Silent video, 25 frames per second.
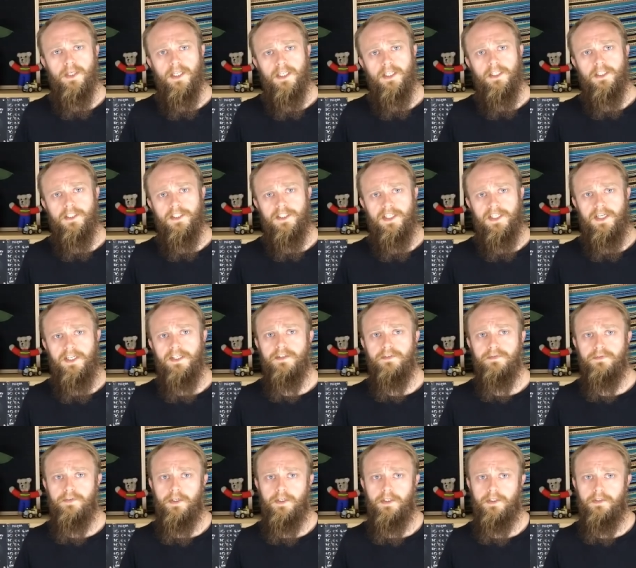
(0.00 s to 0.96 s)
Normally an
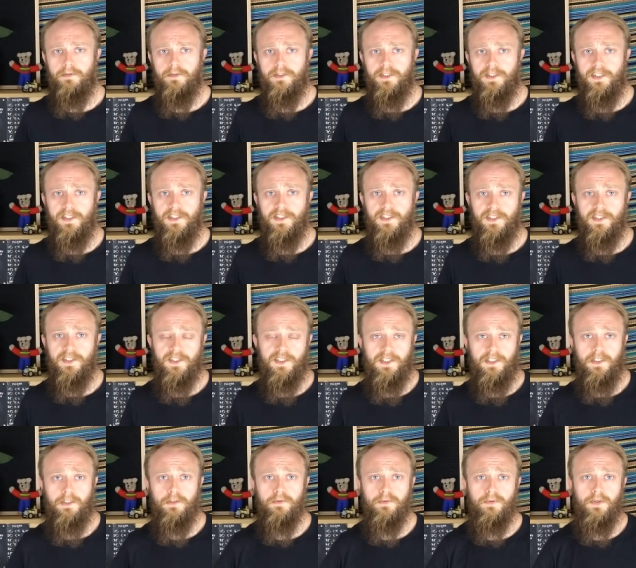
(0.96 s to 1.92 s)
attenuverter is just a
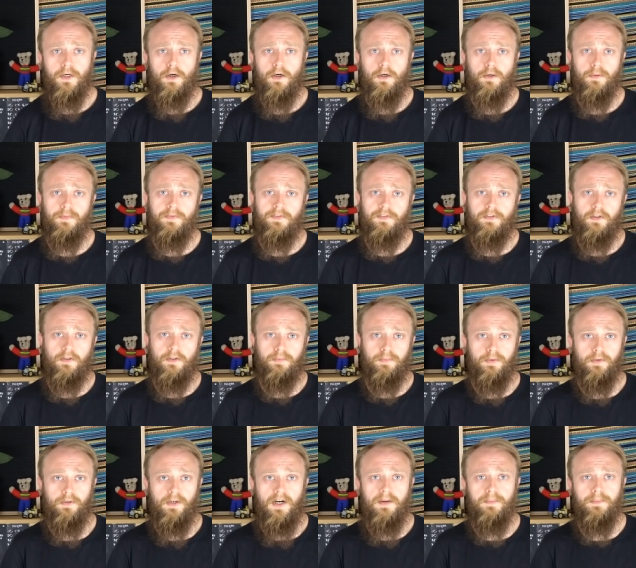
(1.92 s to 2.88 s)
single knob for a
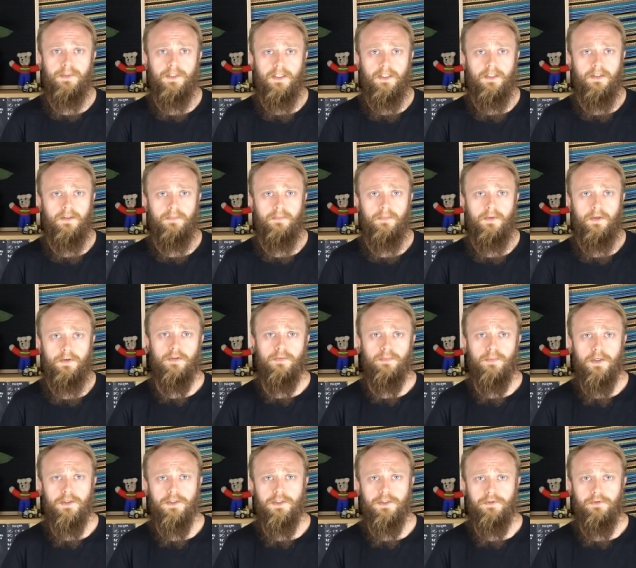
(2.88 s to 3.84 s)
parameter
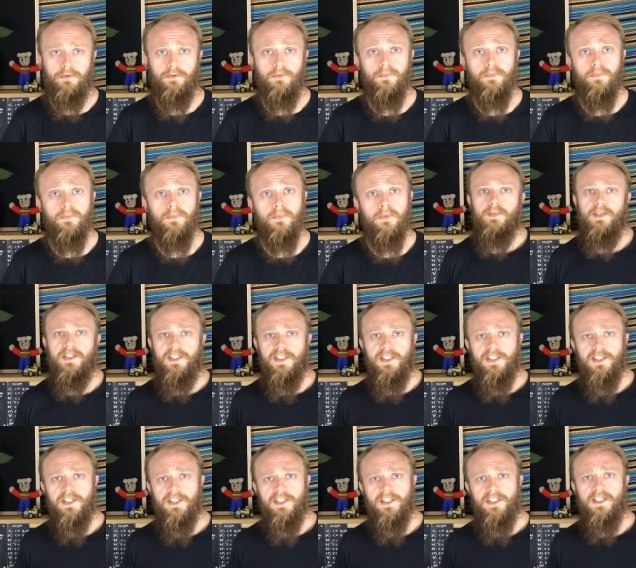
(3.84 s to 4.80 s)
on a module, but
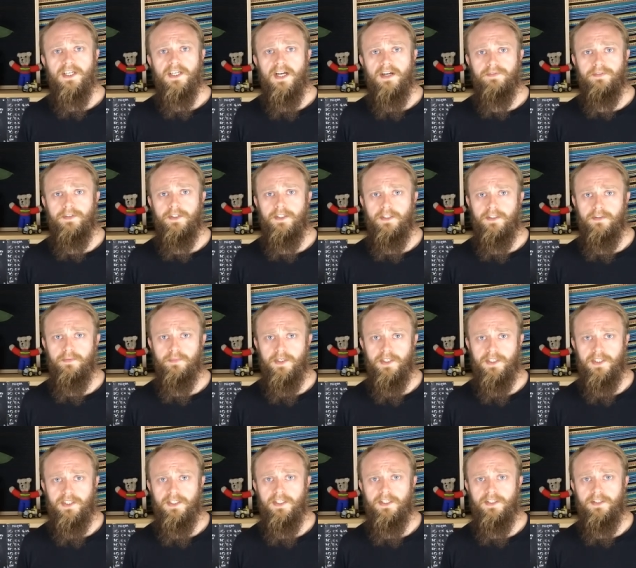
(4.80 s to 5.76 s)
since I didn't have any in my
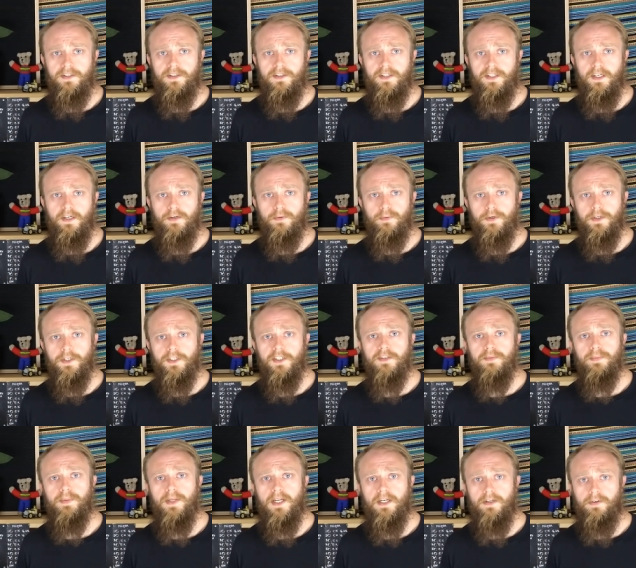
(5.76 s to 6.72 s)
synth and I wanted
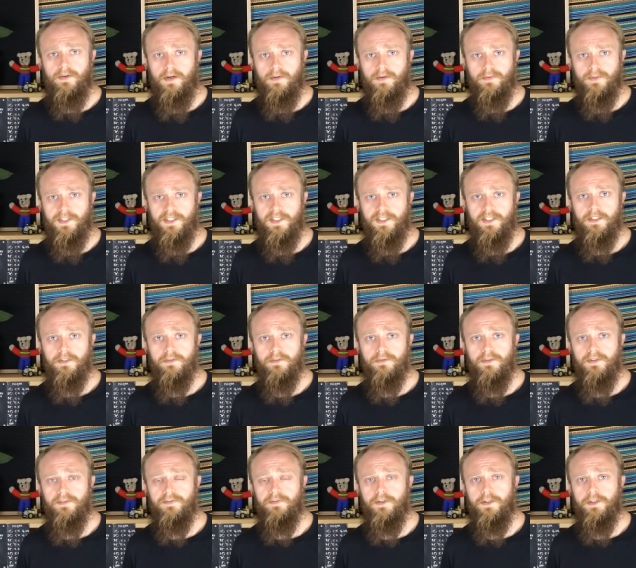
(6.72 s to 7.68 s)
to play around with
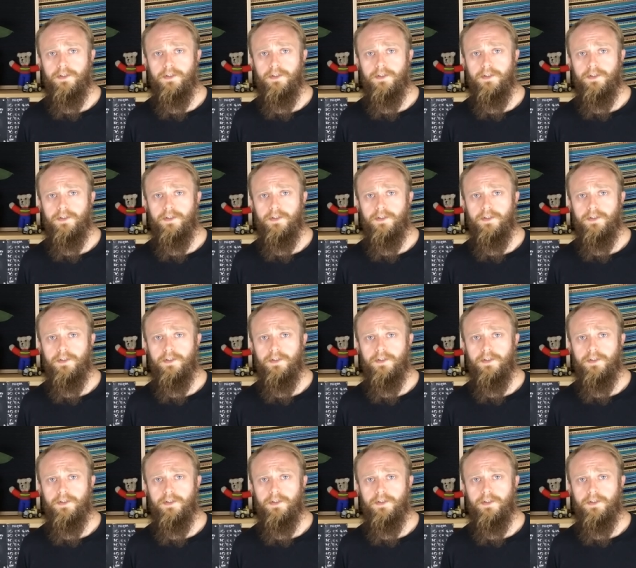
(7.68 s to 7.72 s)
signal